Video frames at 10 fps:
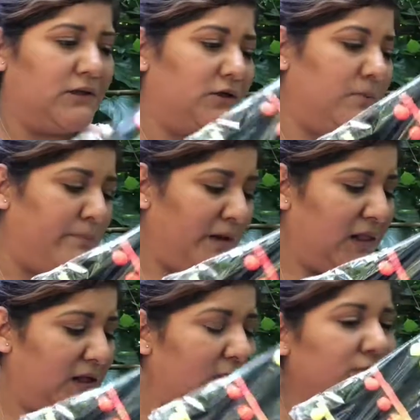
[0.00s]
the little
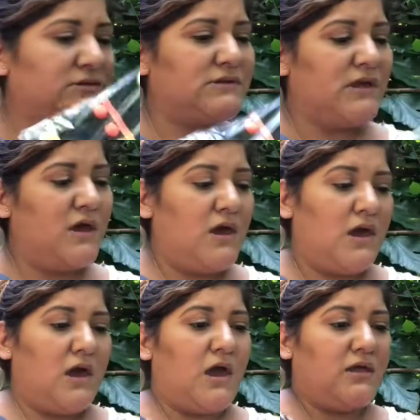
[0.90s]
pillows.
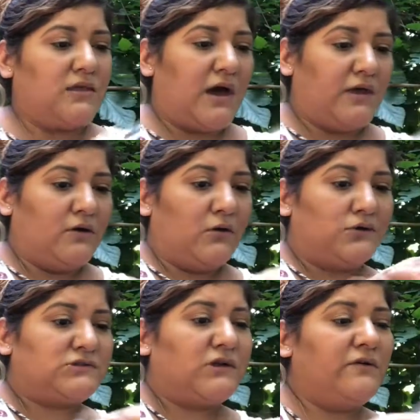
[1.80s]
And I
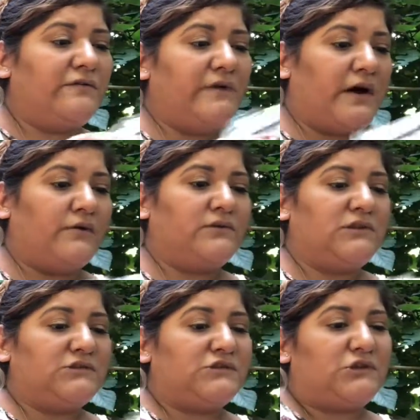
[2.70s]
also found
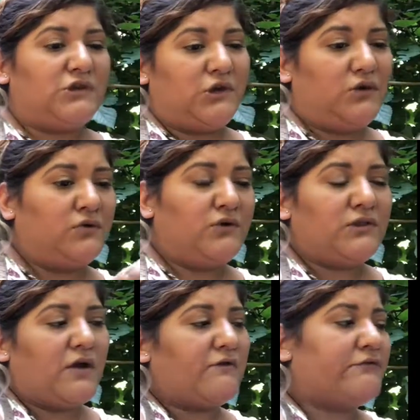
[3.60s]
these
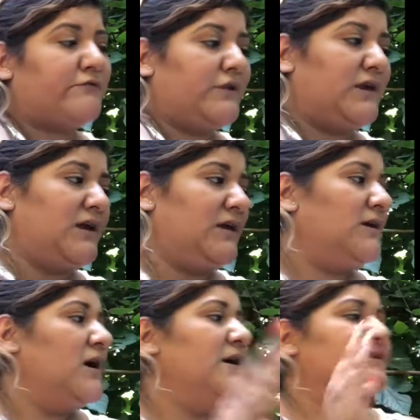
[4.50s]
cute
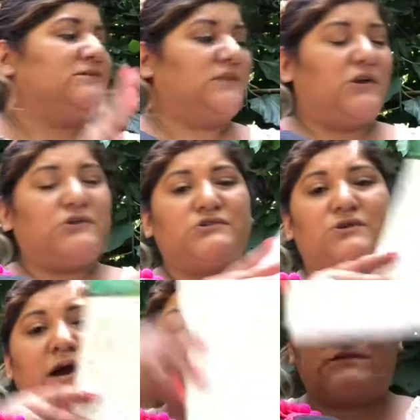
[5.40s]
freaking stickers, you
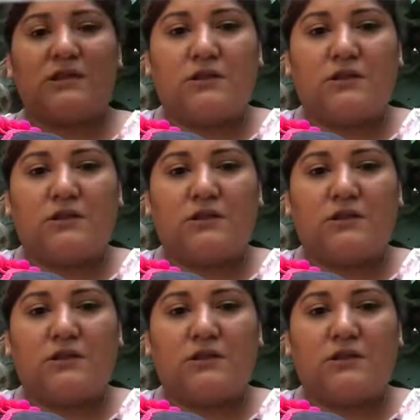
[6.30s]
guys.